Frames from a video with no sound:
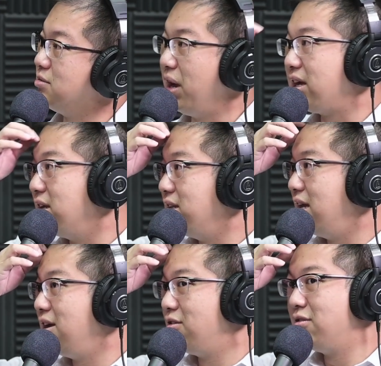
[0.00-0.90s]
Back in the
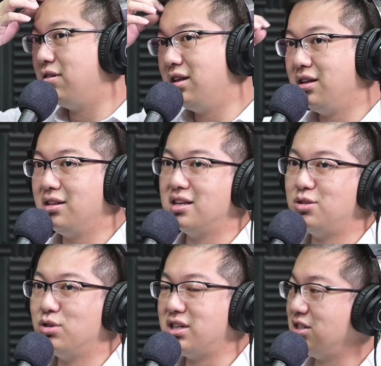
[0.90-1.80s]
day, there's
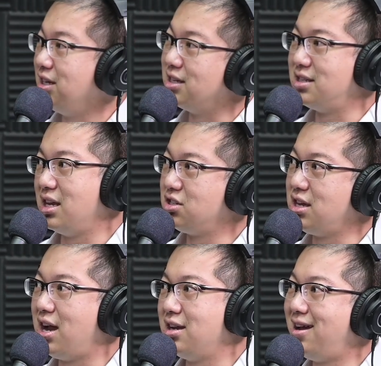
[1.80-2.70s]
no such thing as
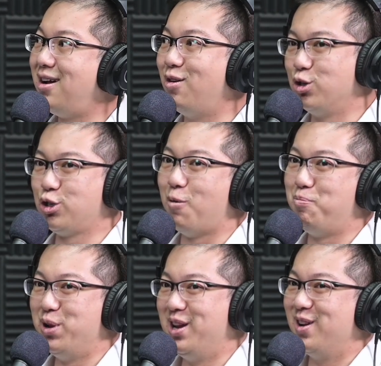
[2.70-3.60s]
Lazada or
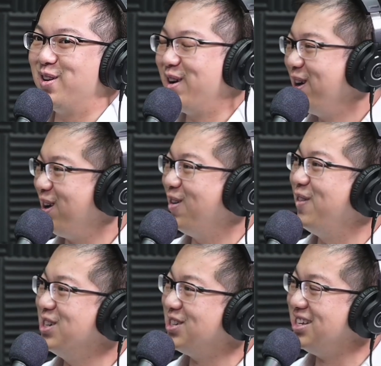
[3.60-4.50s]
Shopee, You
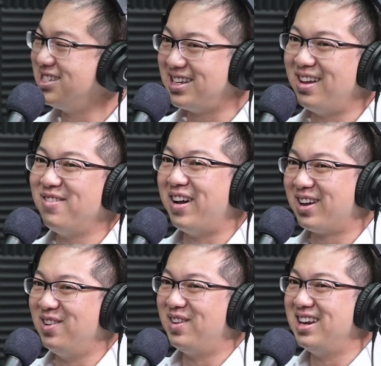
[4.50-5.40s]
virtually sell
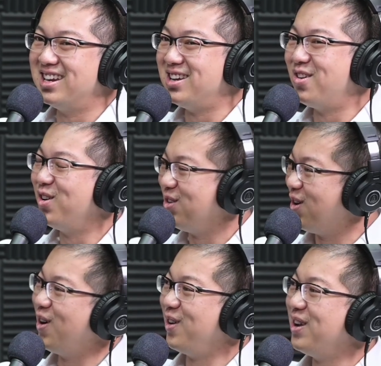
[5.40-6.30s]
vacuum cleaner door to
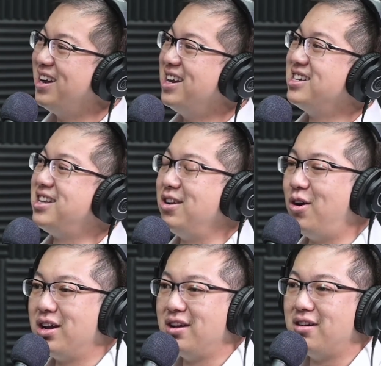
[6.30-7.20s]
door. You start
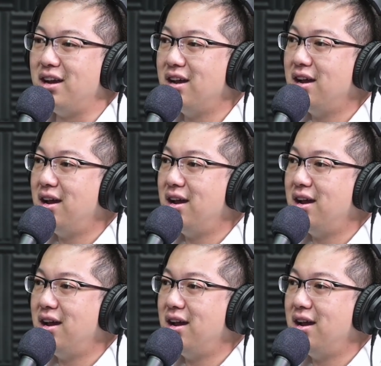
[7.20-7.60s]
knocking, right?